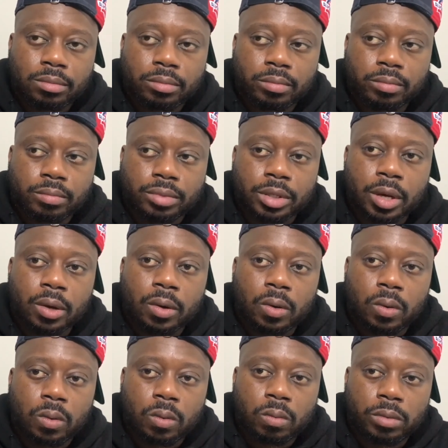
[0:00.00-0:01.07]

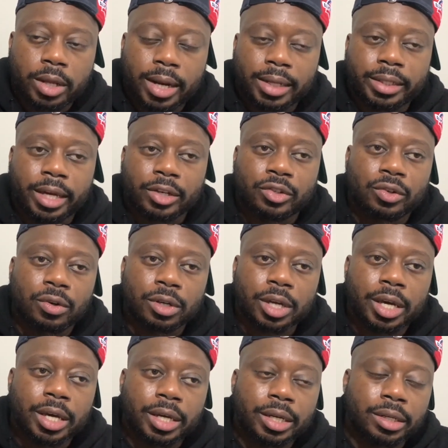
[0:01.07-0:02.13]
So then I text her
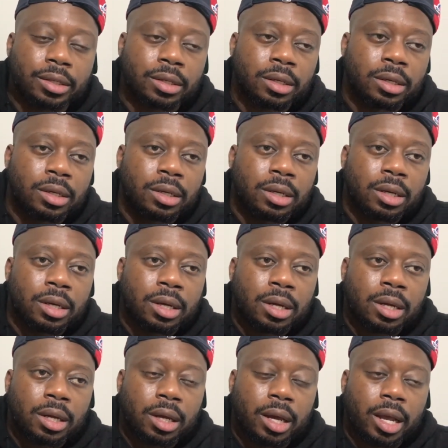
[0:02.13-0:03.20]
again,
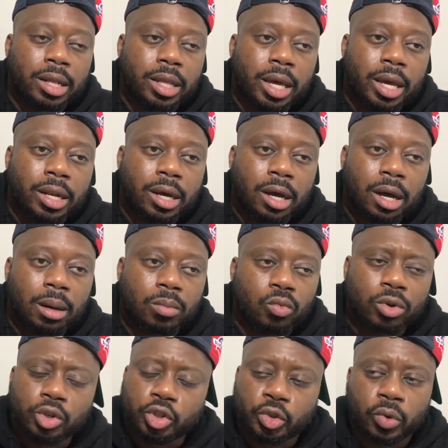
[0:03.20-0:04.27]
and then
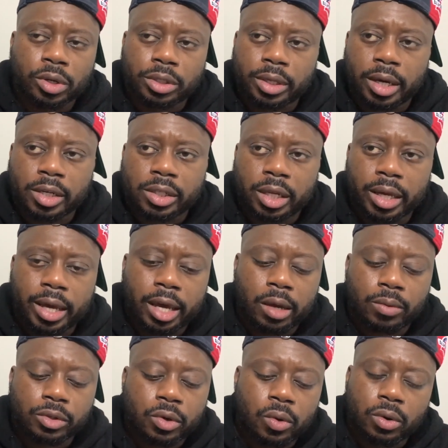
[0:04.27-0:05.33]
real short text like, hey,
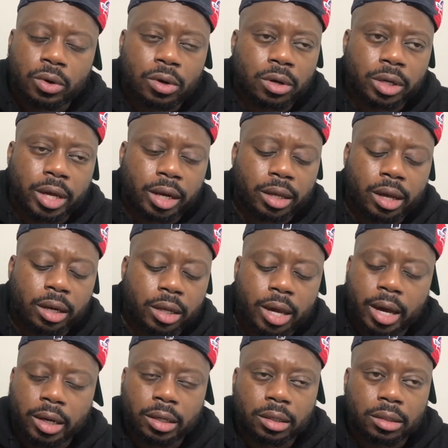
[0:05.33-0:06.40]
what's going on, yada, yada,
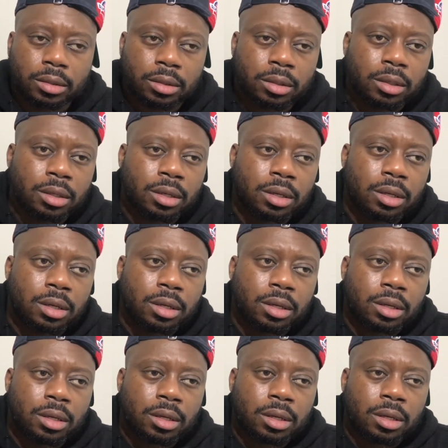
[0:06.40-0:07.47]
yada.
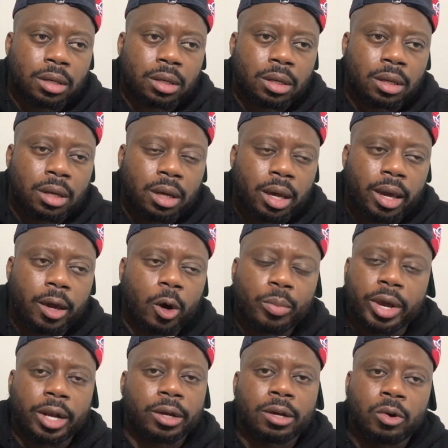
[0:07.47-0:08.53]
Hey, hope you
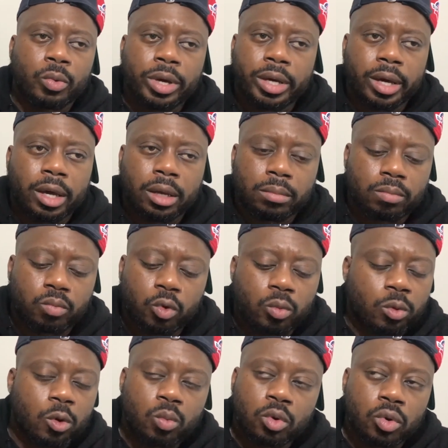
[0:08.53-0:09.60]
had a good weekend, woo,
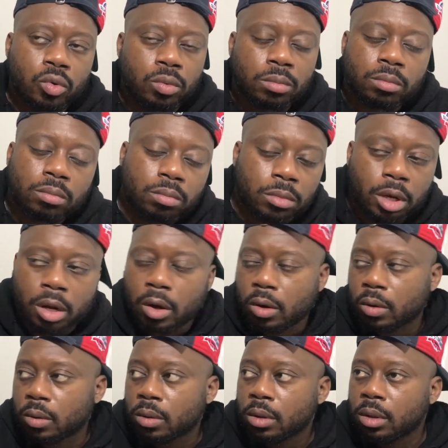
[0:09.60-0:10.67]
woo, woo, you
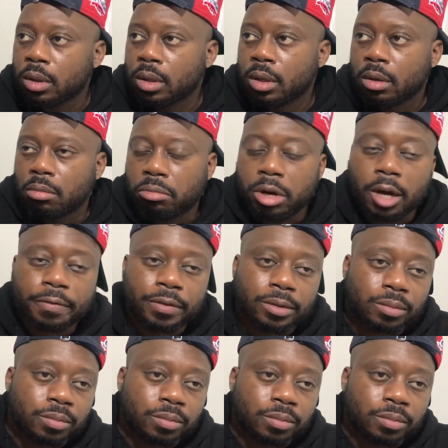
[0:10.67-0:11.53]
know, nothing.